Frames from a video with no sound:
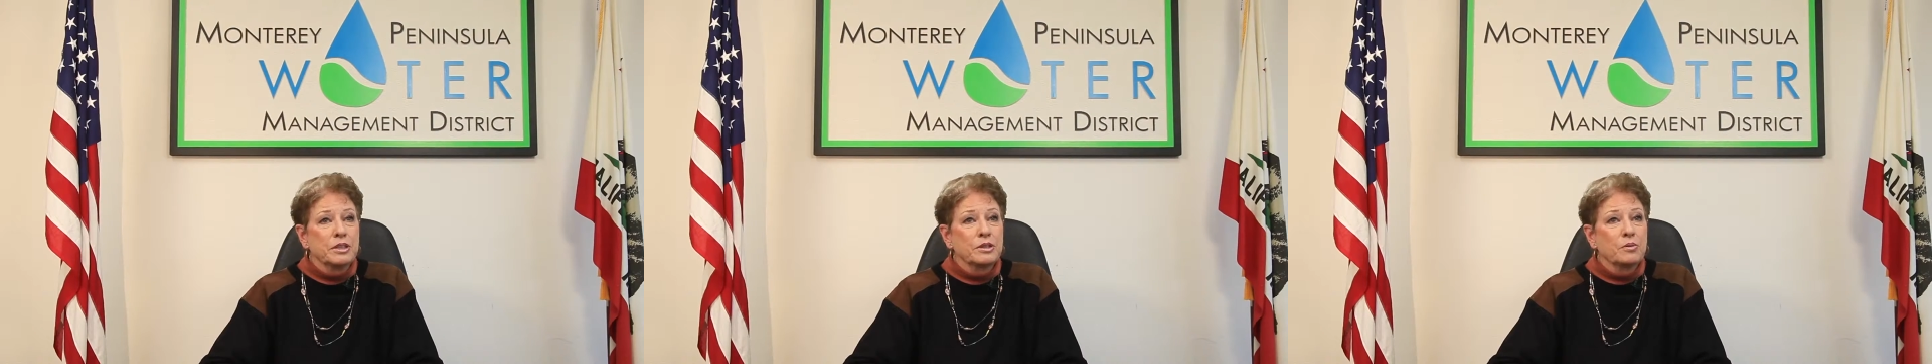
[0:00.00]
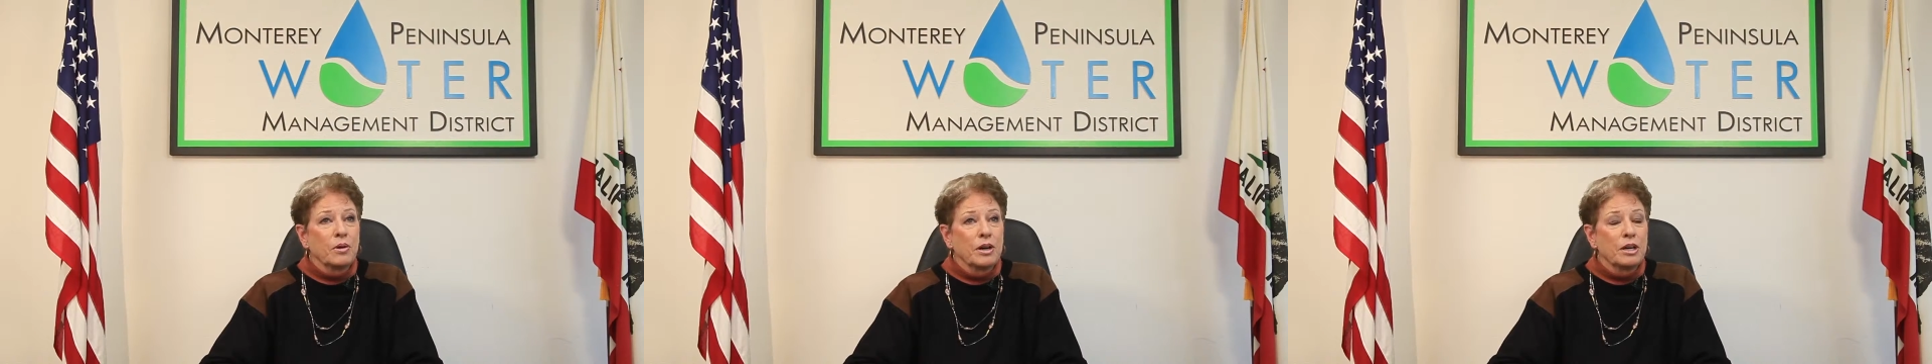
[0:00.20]

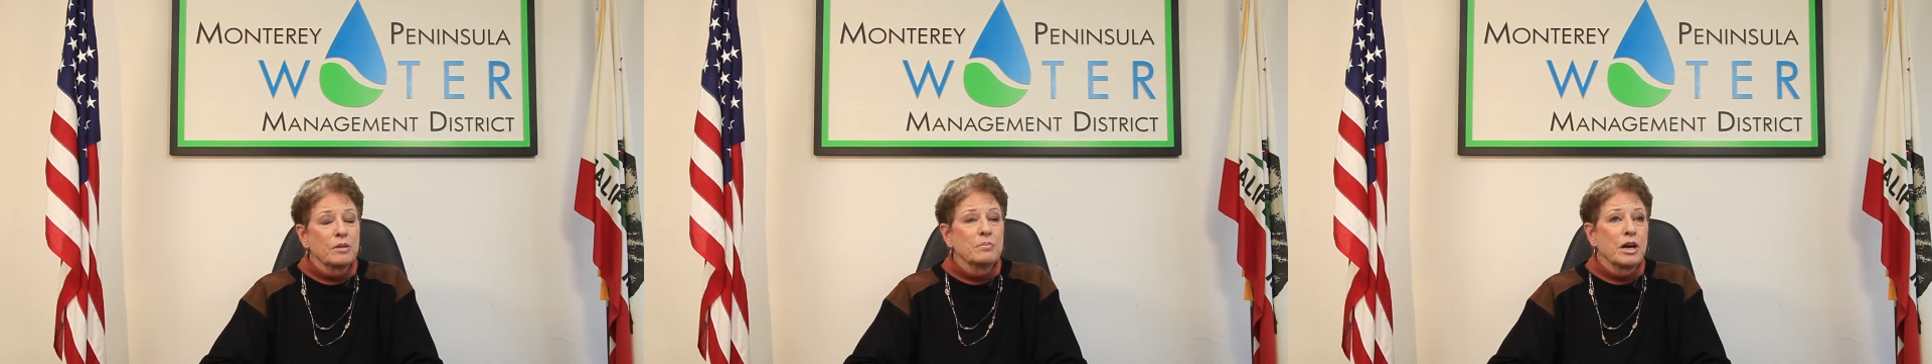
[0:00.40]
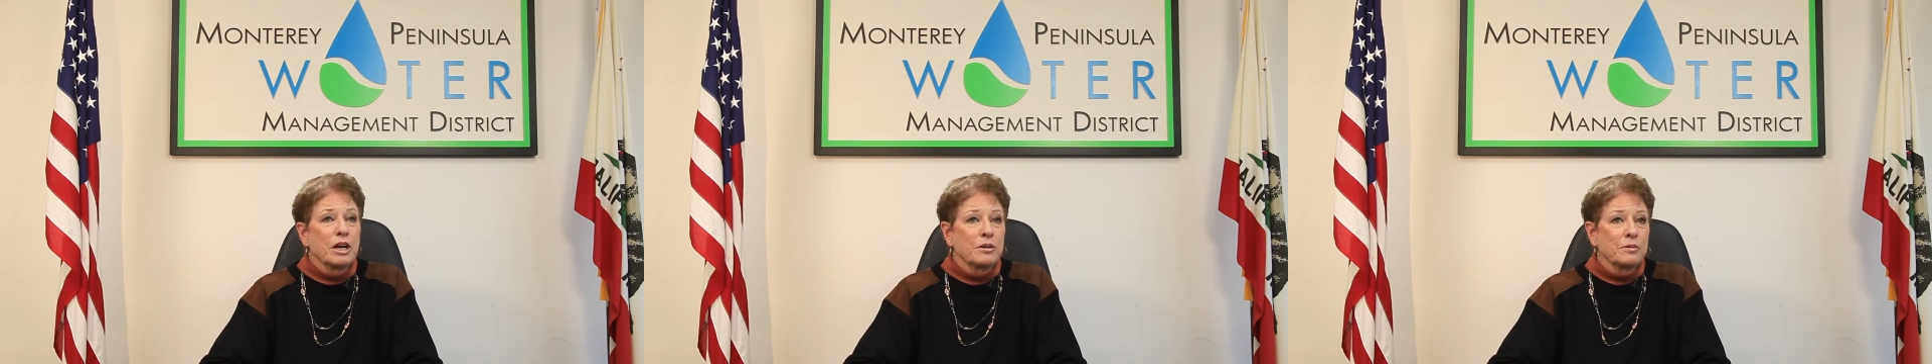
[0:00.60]
Pure
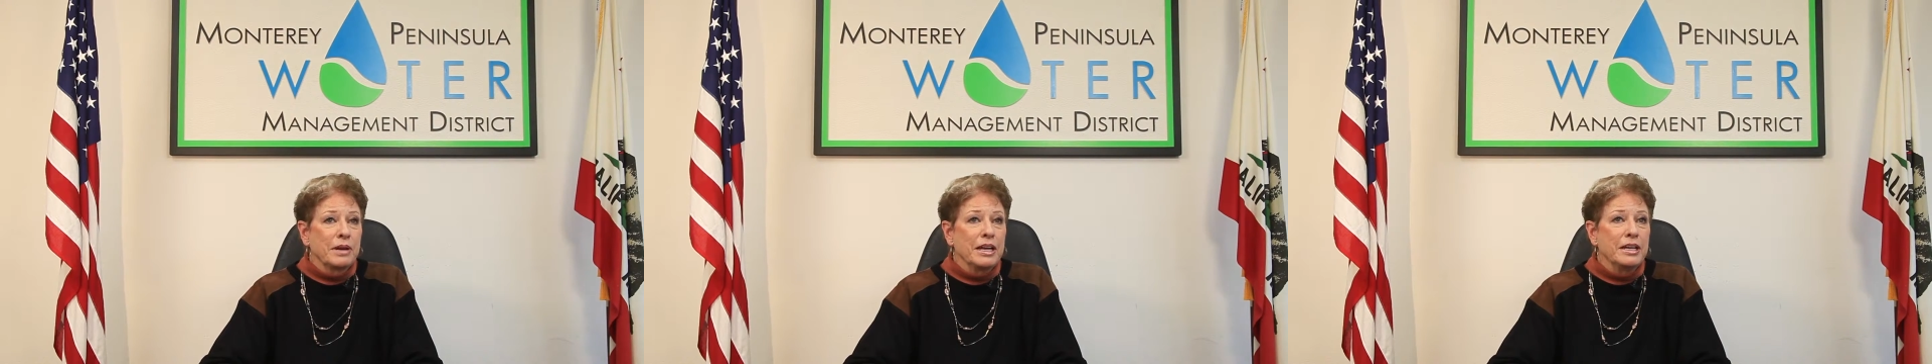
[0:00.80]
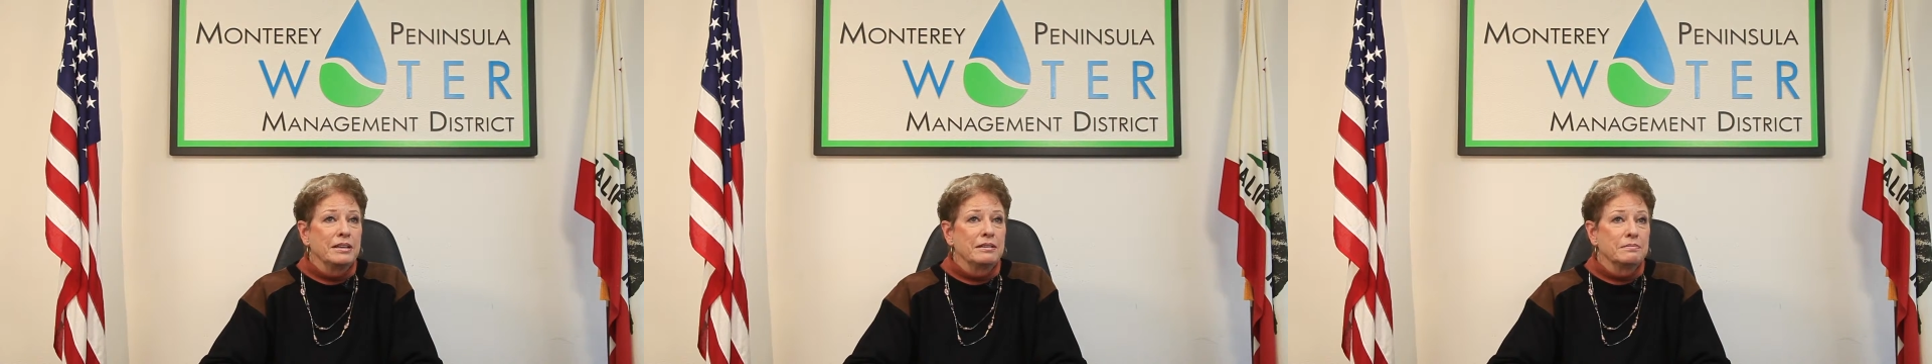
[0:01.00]
water
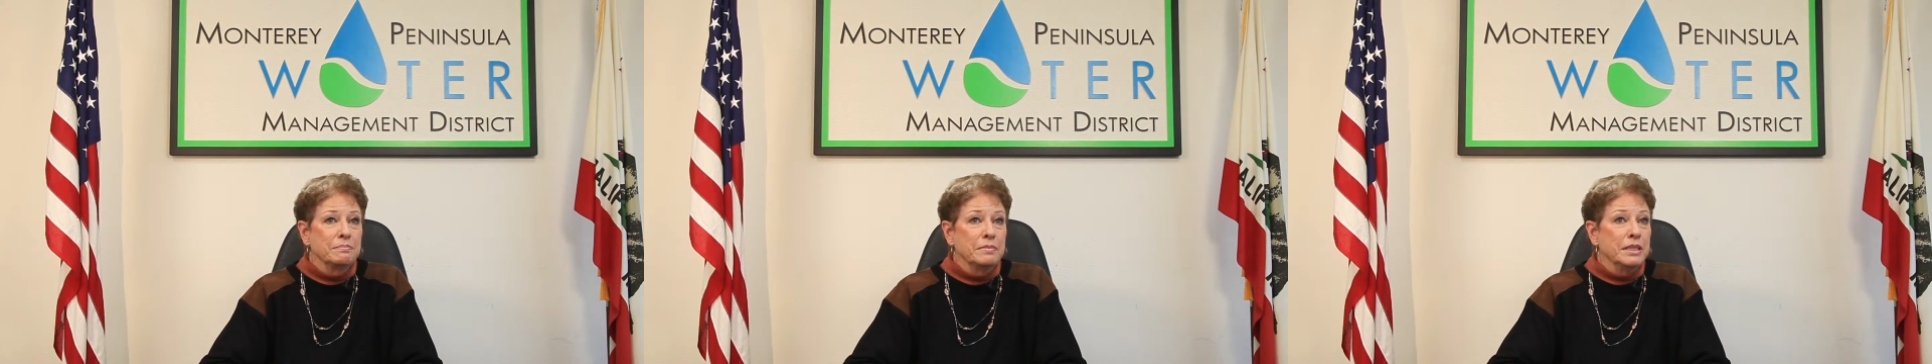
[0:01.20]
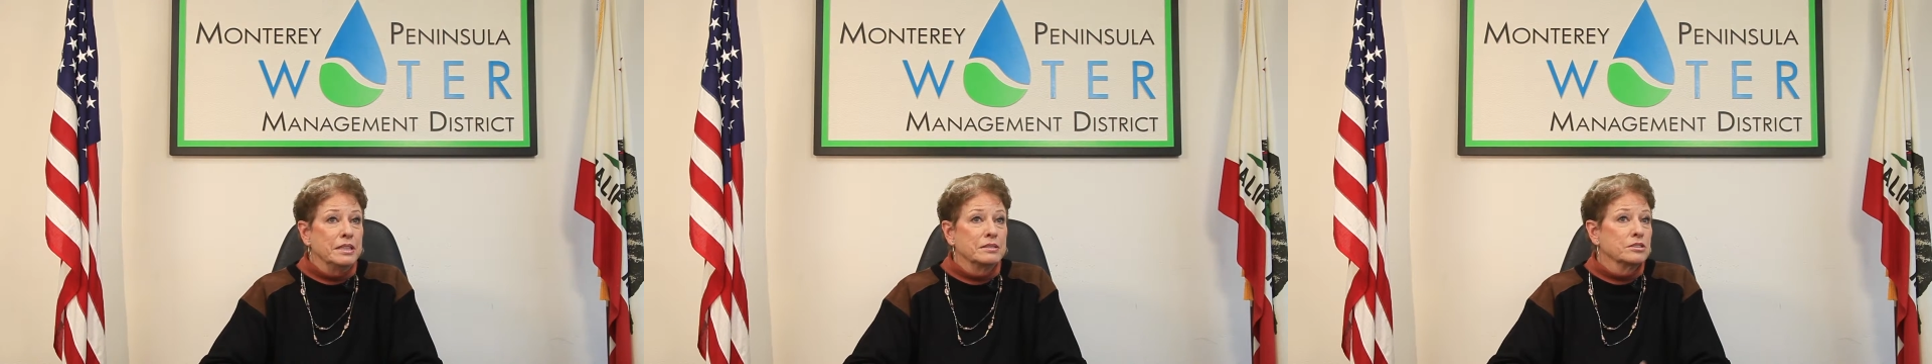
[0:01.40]

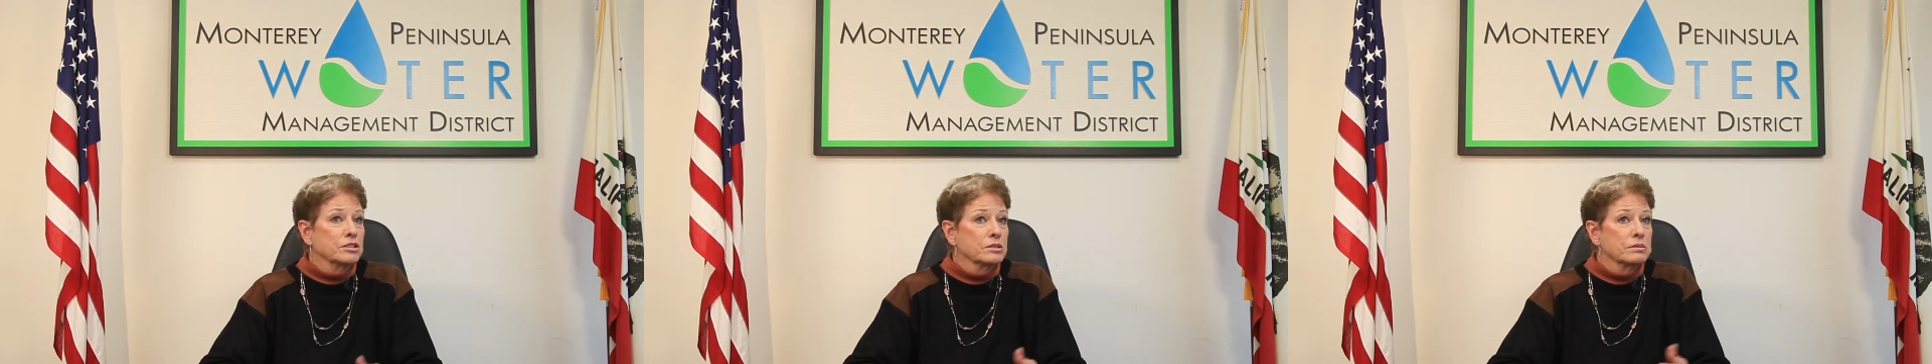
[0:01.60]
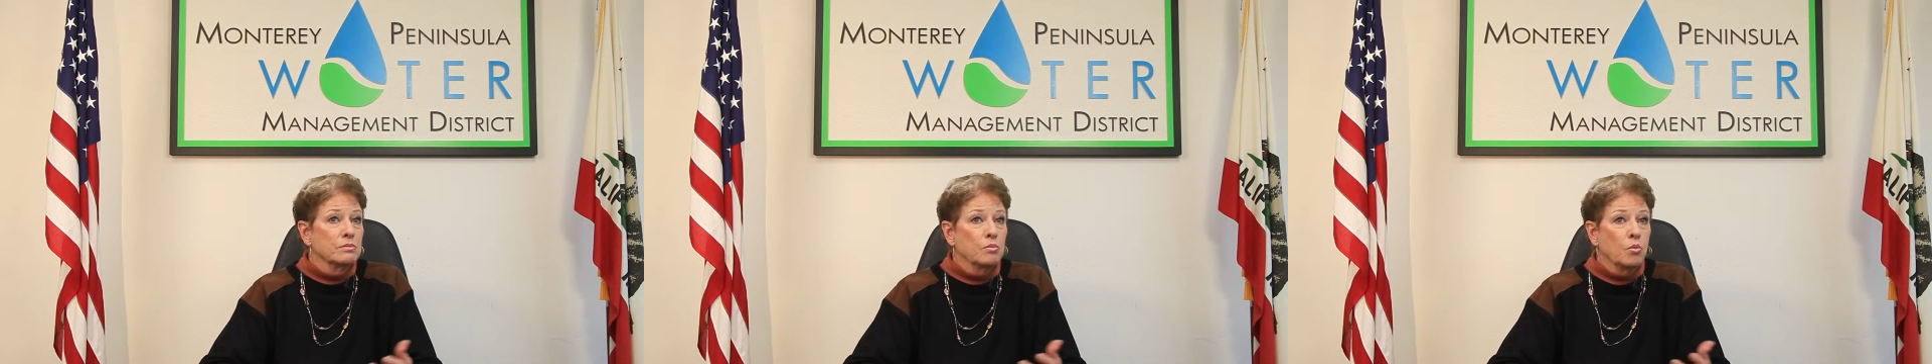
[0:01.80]
Monterey
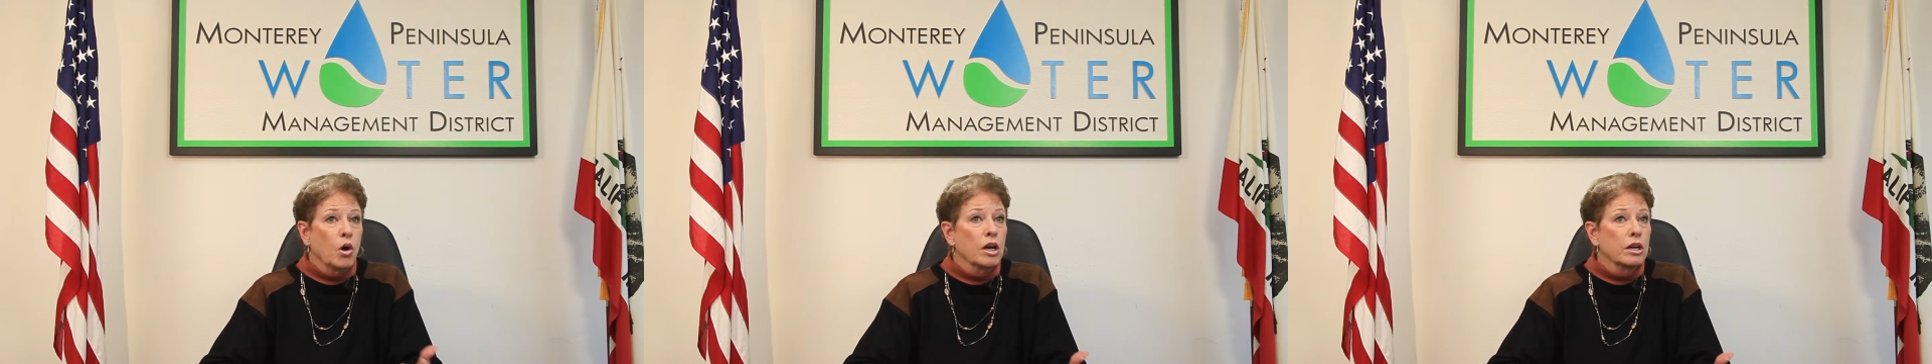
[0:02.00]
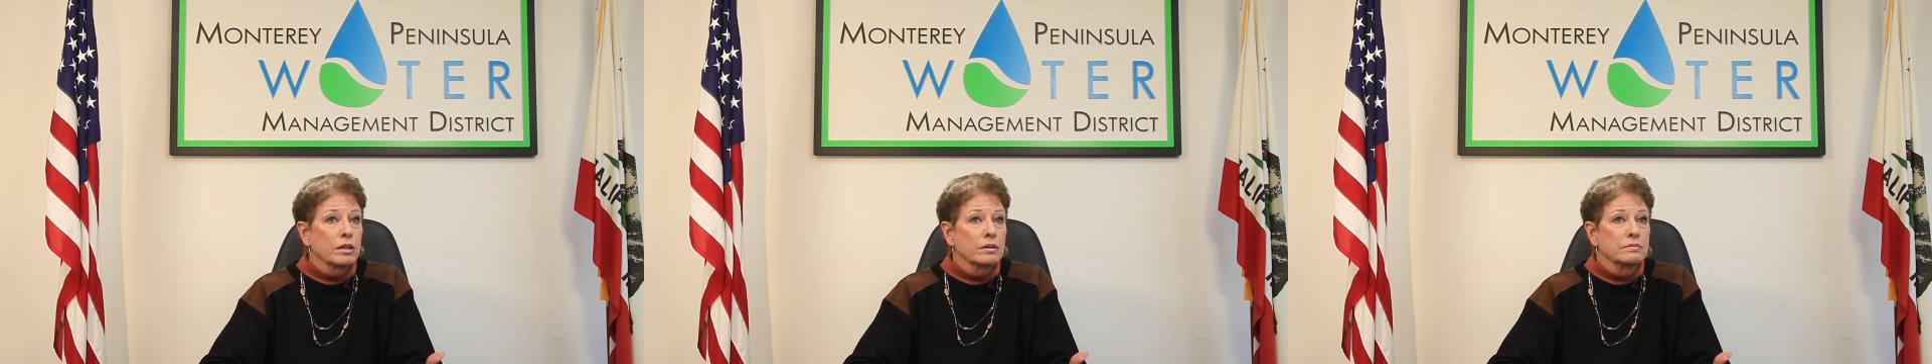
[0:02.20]
means
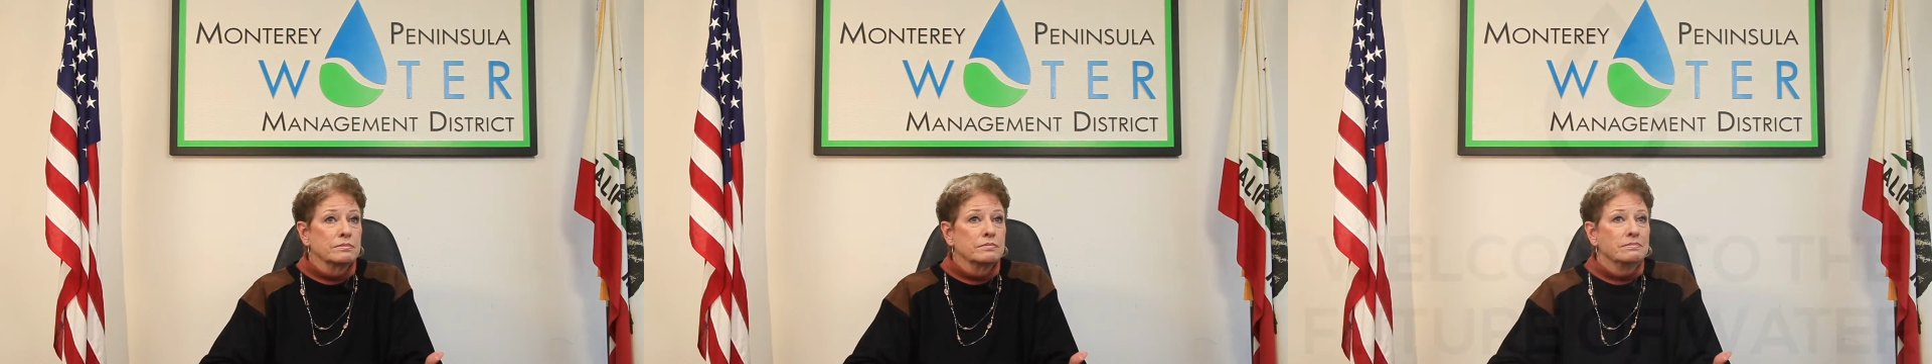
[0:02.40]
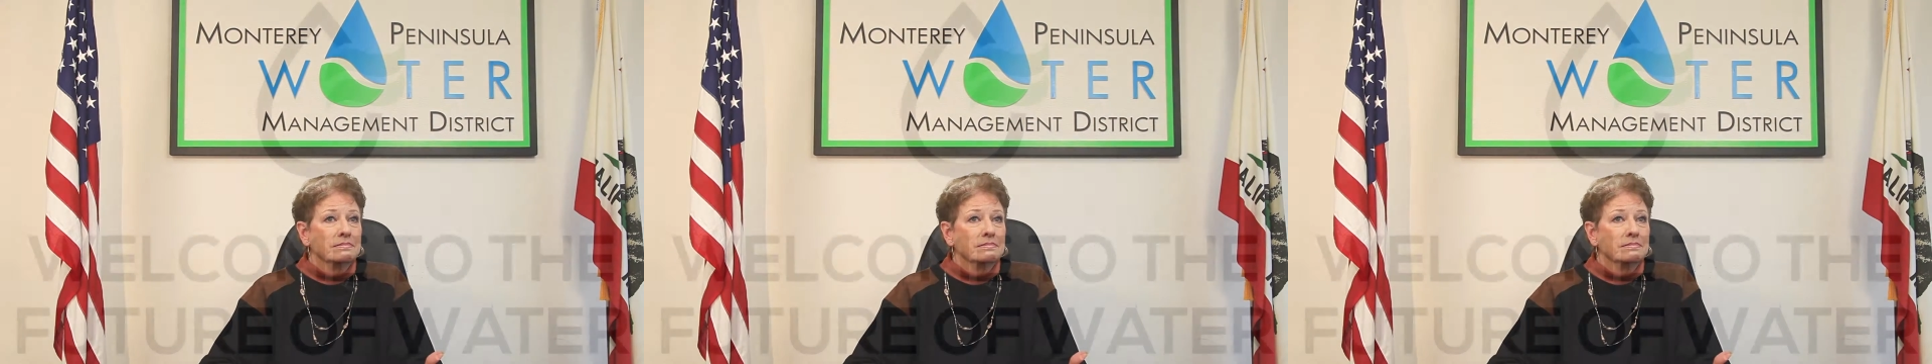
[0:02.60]
water.